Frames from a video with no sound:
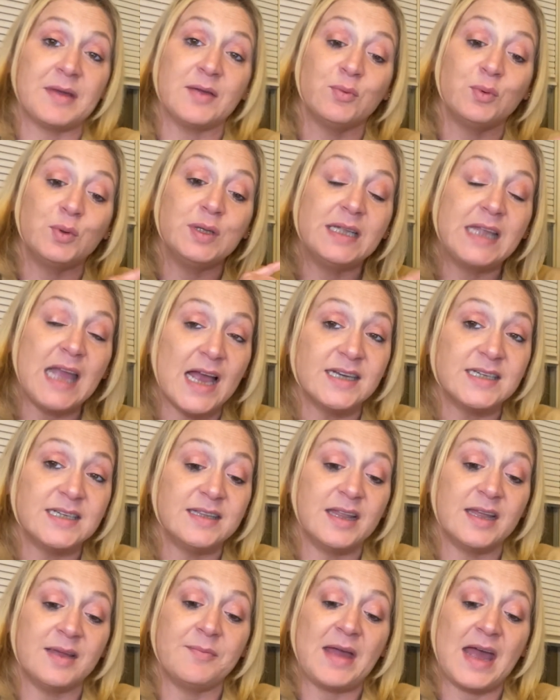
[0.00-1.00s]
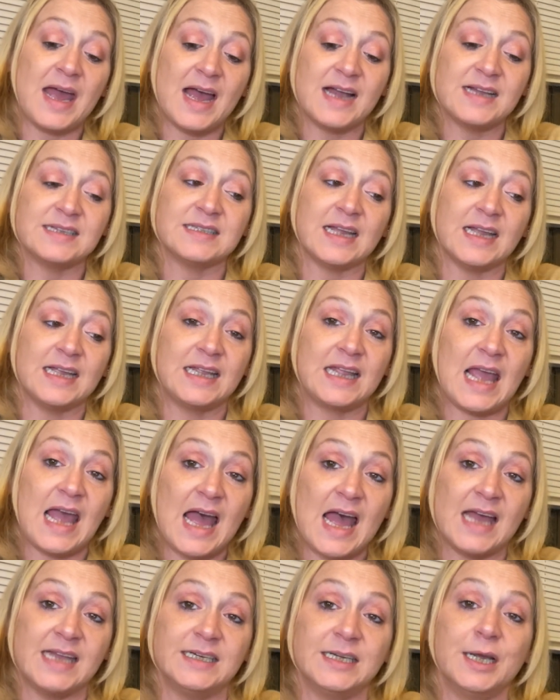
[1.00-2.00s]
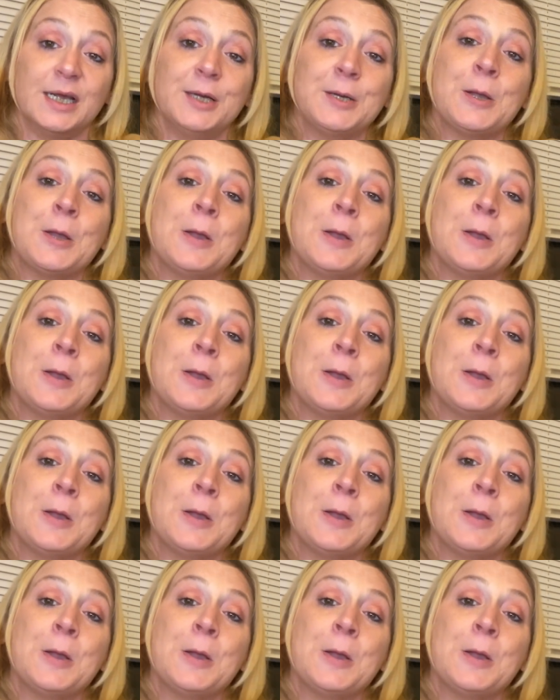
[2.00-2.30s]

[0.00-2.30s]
I will get to them as I can.